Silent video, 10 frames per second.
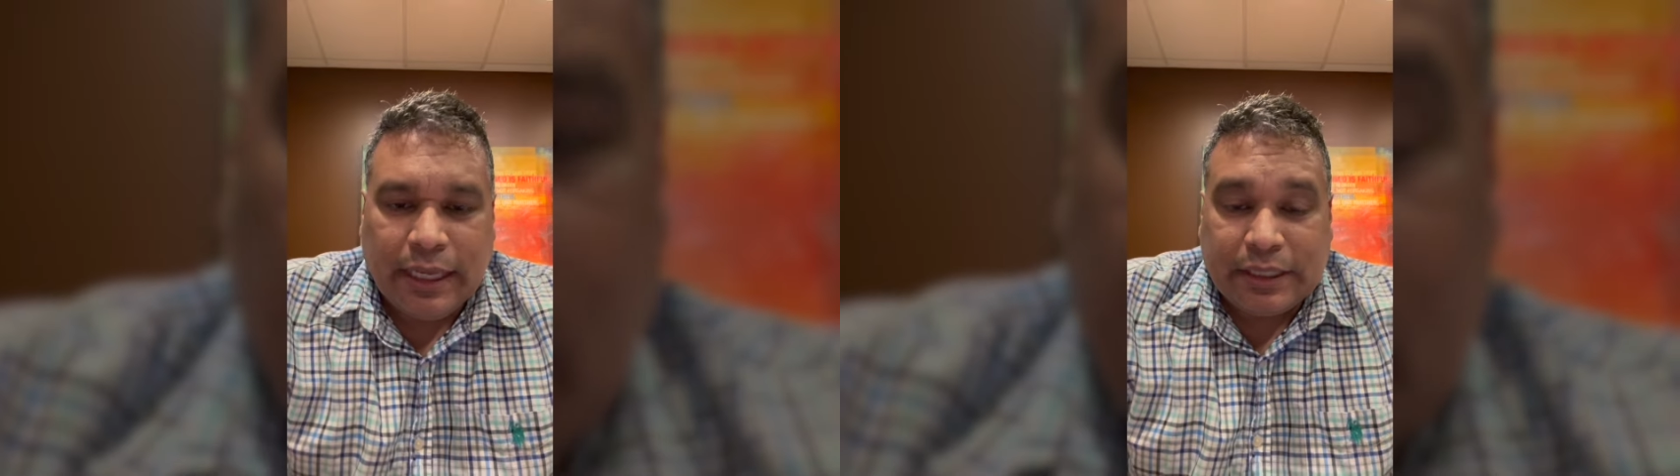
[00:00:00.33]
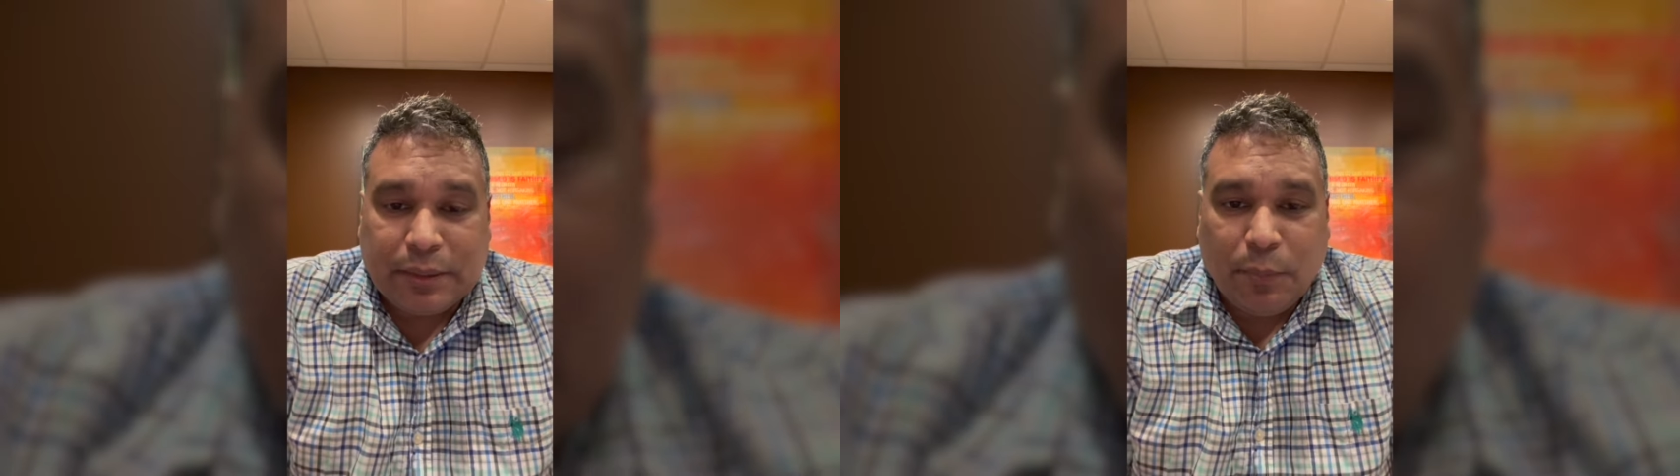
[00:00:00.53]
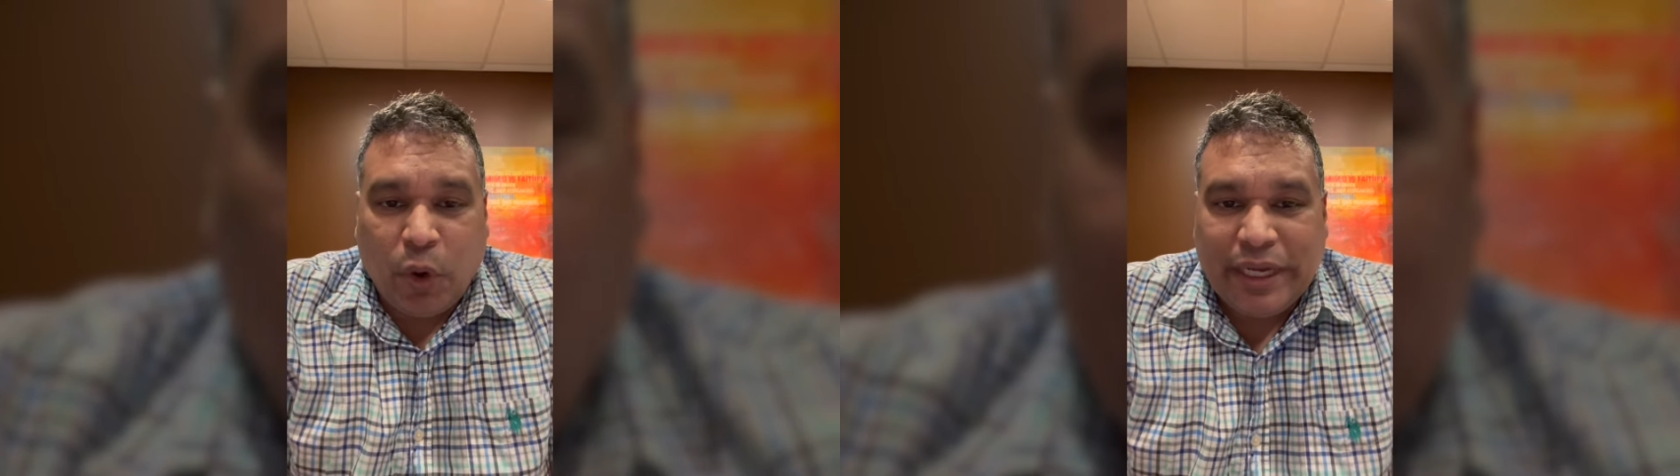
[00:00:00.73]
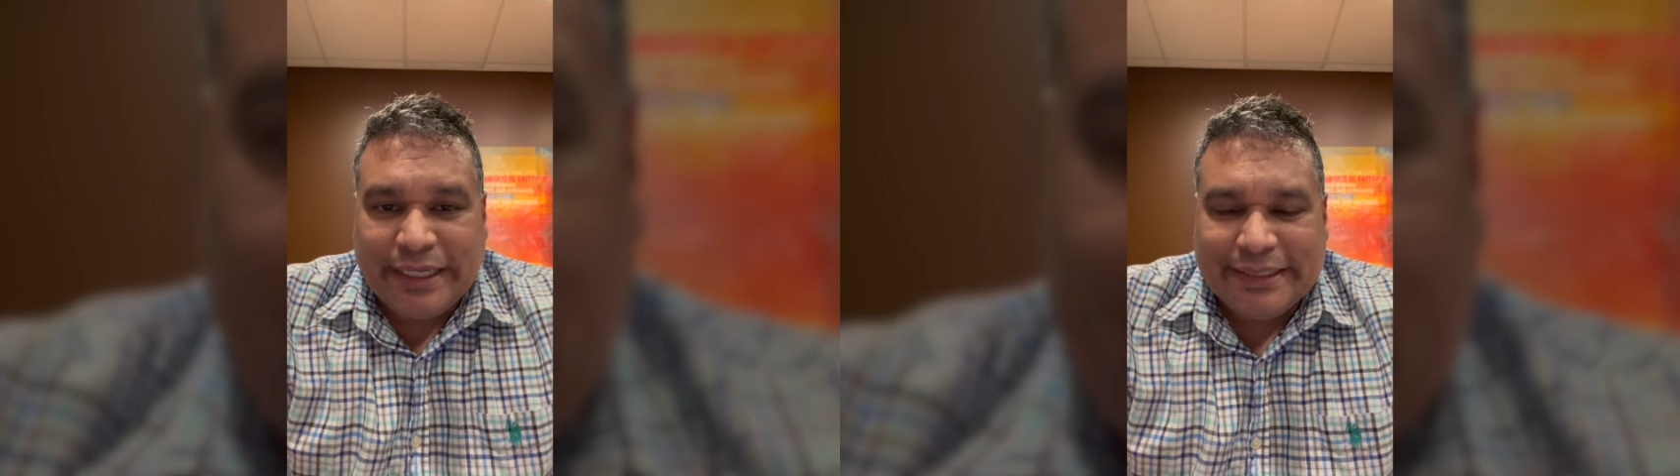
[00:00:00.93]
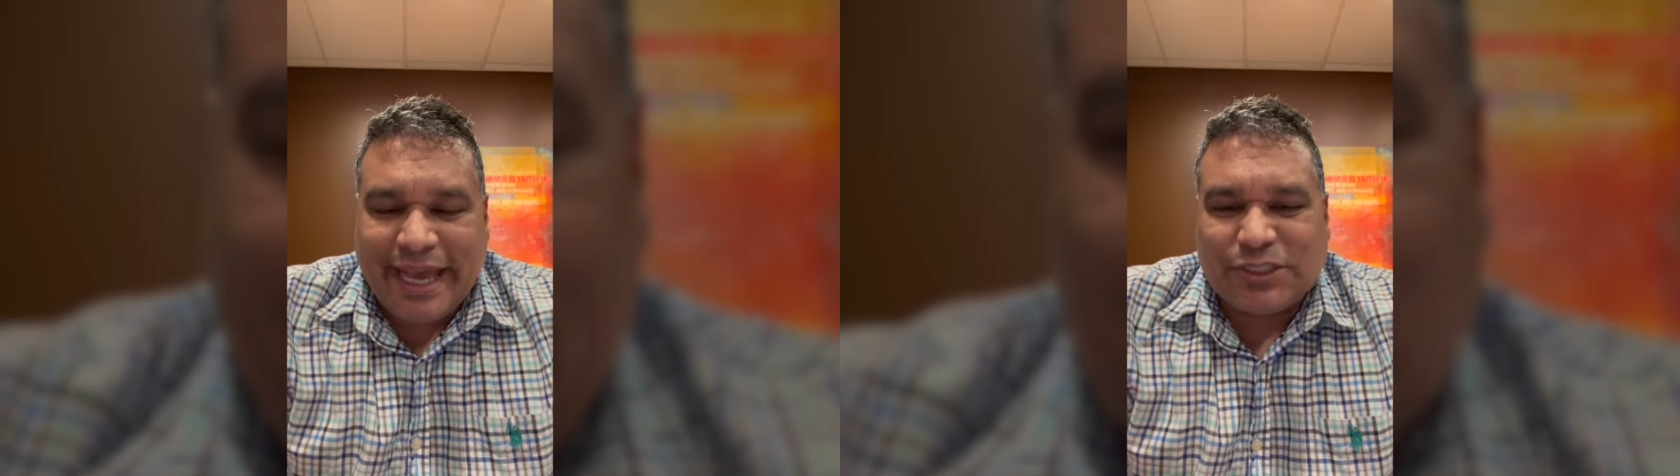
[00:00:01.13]
Good
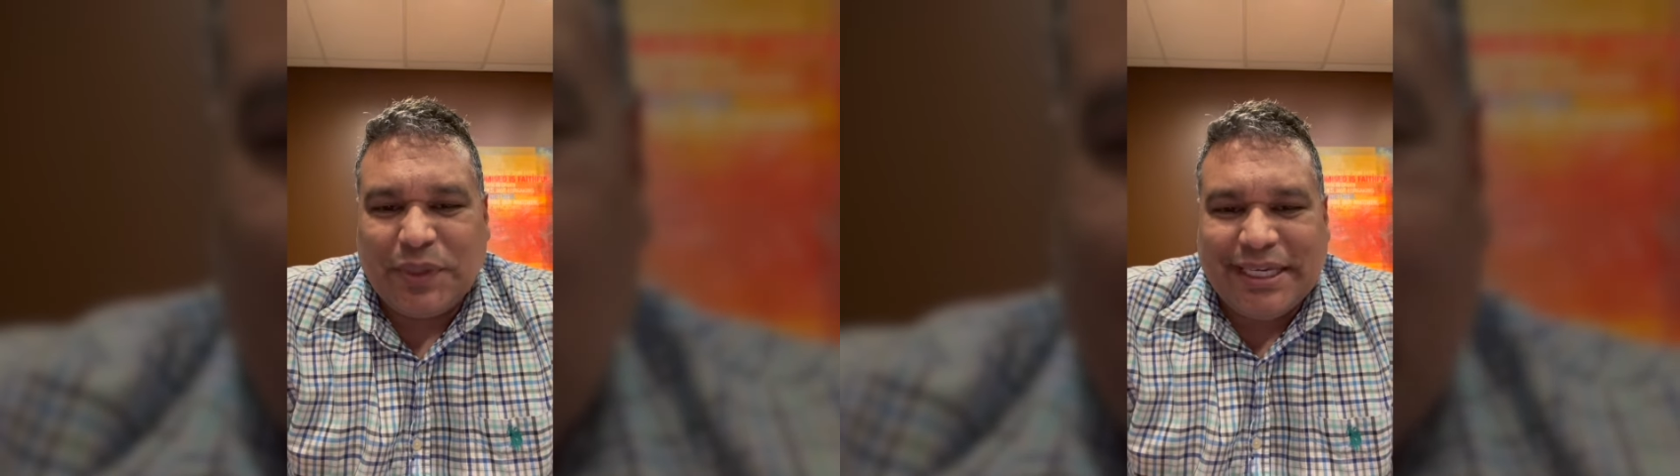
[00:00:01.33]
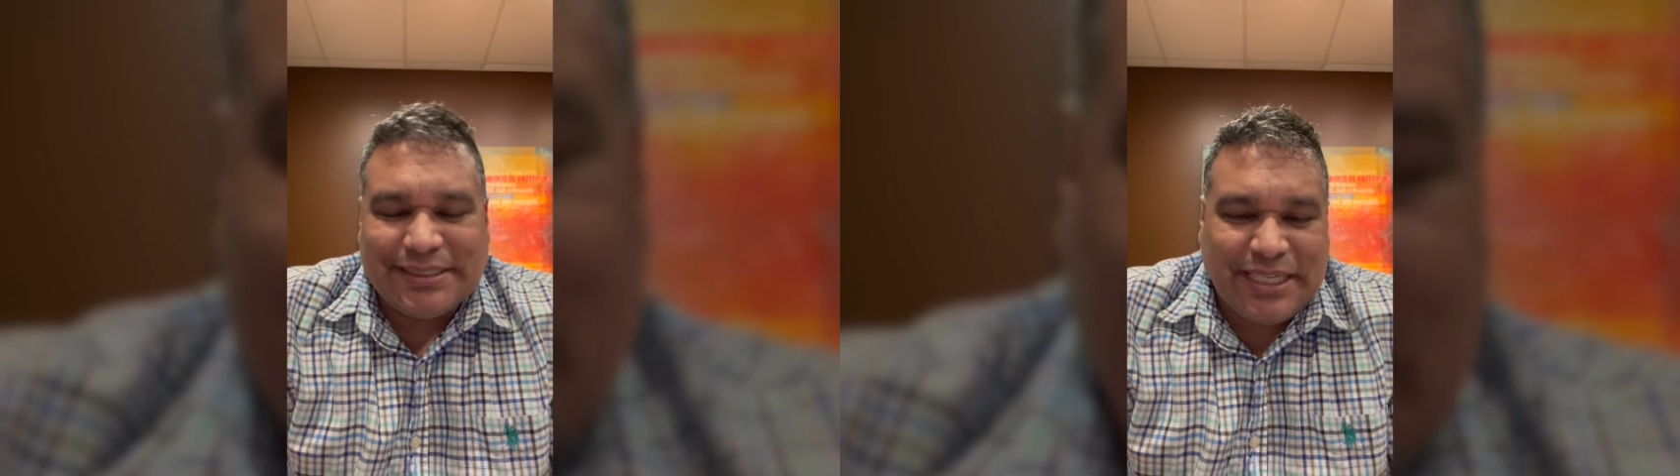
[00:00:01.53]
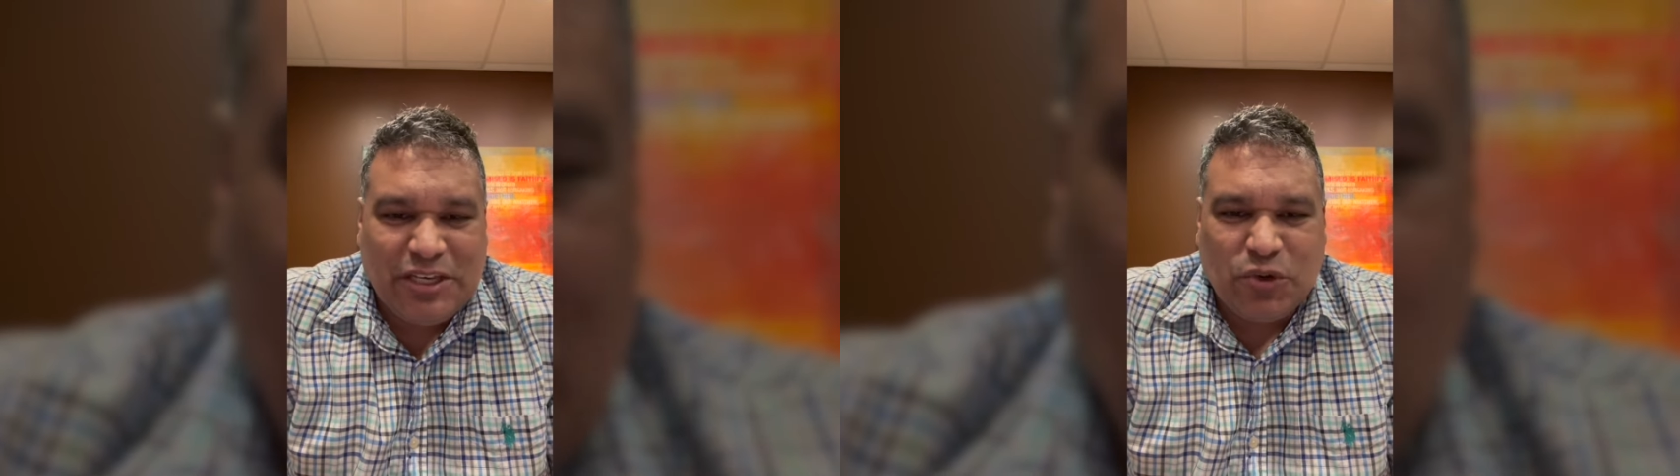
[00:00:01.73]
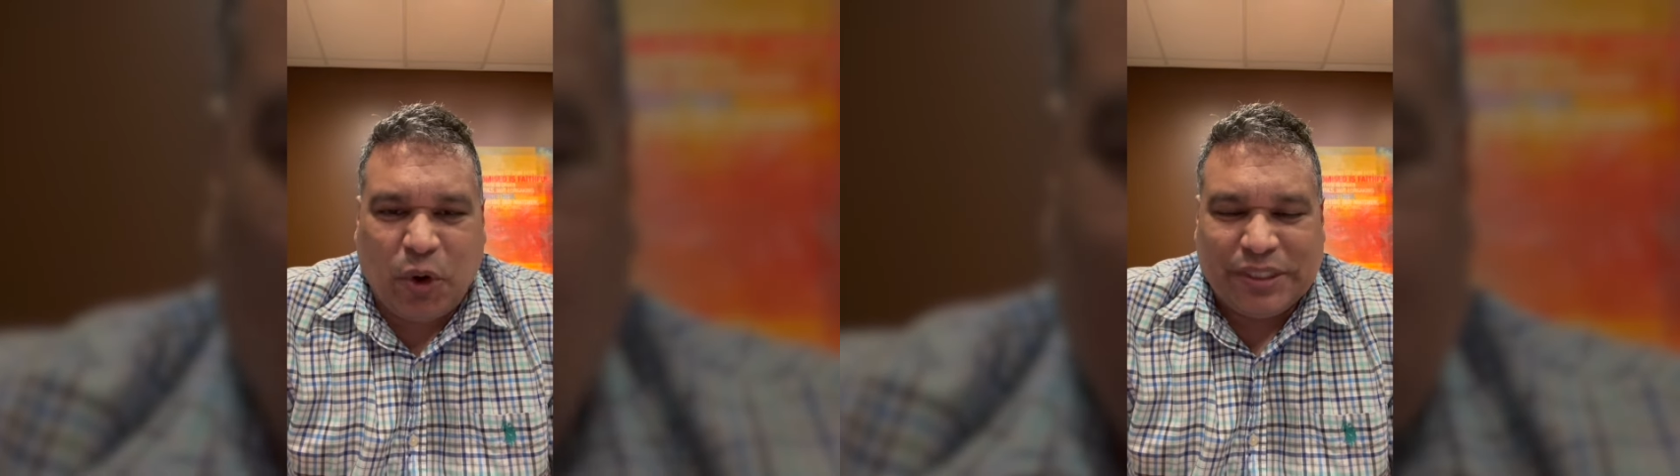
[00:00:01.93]
morning, as we continue